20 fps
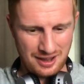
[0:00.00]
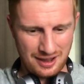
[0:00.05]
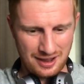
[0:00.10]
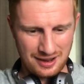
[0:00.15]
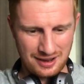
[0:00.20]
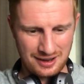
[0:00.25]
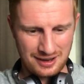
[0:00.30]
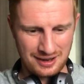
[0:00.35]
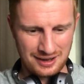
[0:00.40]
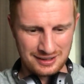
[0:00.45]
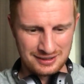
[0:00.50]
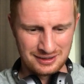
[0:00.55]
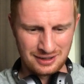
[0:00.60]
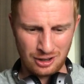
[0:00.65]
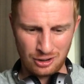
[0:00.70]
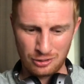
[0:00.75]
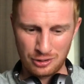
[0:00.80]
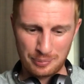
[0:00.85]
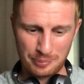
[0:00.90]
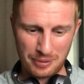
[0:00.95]
and
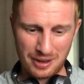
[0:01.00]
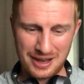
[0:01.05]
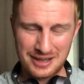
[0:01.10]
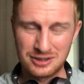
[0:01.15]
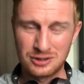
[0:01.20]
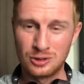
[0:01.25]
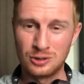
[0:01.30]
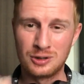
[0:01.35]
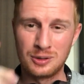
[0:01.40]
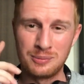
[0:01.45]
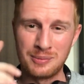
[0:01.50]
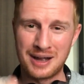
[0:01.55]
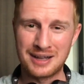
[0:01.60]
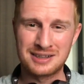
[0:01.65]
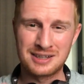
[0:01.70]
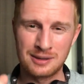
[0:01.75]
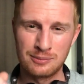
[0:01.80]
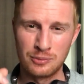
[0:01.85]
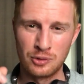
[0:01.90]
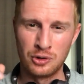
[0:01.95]
her reply to
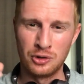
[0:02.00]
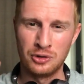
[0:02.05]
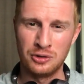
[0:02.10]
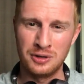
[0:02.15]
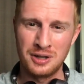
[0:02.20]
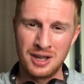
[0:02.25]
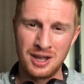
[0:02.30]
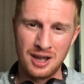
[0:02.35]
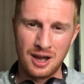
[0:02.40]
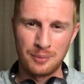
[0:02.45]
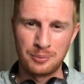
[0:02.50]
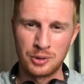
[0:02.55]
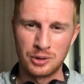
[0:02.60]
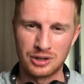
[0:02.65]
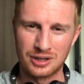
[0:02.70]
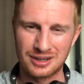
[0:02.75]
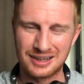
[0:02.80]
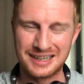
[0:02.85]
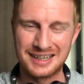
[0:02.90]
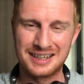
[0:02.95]
Dimatamu. I'll
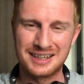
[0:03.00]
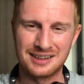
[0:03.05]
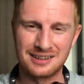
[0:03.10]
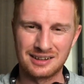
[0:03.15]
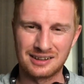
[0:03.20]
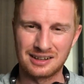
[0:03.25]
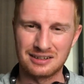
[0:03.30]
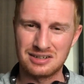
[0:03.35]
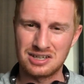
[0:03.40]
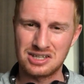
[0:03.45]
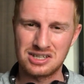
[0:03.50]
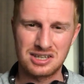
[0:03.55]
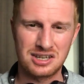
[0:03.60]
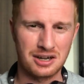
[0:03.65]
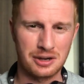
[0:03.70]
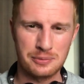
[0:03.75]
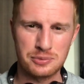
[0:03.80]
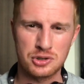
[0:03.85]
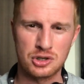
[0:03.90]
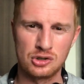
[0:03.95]
put the link in the
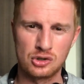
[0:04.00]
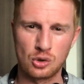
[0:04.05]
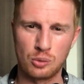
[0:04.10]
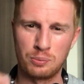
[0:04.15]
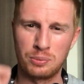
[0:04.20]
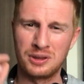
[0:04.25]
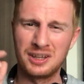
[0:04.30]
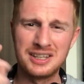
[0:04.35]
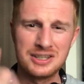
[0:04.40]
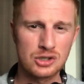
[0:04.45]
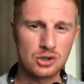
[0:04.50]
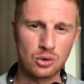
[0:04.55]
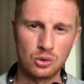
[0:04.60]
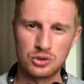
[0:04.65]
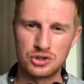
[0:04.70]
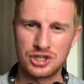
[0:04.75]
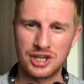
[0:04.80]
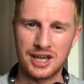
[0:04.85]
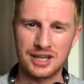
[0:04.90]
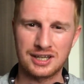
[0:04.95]
description, so please
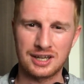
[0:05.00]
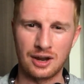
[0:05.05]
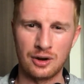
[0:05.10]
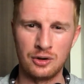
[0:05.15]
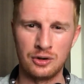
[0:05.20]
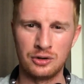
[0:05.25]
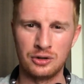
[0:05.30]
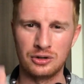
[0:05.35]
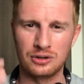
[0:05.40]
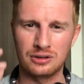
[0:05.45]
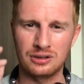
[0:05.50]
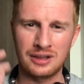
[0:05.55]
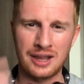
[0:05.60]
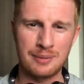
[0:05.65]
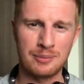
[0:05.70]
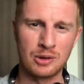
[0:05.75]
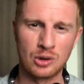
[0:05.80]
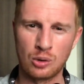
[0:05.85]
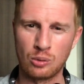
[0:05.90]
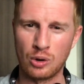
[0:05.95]
go check it out.
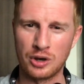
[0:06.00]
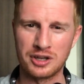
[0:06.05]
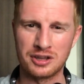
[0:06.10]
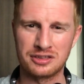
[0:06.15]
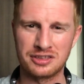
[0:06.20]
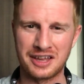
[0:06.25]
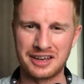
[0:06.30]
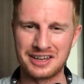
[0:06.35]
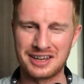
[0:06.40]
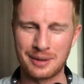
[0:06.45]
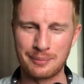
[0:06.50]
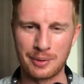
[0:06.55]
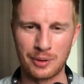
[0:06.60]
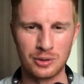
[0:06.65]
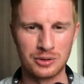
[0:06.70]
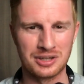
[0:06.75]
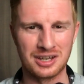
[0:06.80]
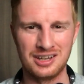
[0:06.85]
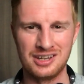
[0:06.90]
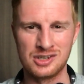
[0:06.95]
Let me know what you think
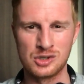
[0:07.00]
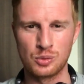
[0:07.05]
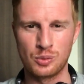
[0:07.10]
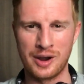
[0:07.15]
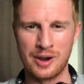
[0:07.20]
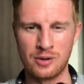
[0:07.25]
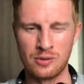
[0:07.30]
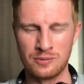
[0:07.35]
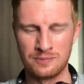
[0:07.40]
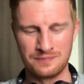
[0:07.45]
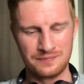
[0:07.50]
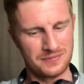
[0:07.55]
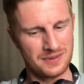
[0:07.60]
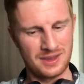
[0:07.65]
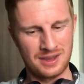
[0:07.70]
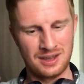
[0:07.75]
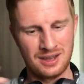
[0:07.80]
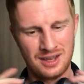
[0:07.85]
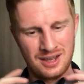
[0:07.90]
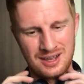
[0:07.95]
about it as well.
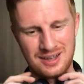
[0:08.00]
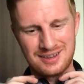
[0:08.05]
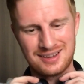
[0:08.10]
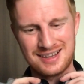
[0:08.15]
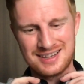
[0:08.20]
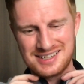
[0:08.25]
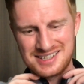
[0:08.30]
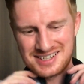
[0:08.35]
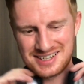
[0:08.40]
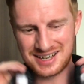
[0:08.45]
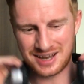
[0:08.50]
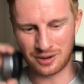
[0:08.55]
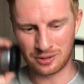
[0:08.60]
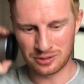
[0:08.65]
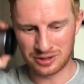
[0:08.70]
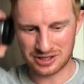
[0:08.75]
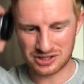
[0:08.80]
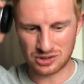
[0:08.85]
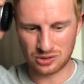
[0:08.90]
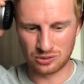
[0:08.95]
Let's see
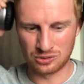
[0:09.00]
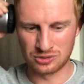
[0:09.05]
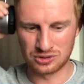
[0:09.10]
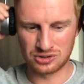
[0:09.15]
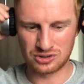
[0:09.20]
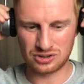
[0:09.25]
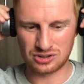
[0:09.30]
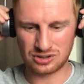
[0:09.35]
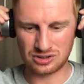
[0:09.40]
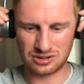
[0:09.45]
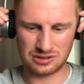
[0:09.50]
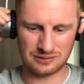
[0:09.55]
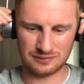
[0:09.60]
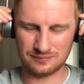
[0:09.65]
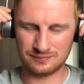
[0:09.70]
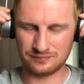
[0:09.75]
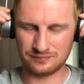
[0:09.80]
how this goes.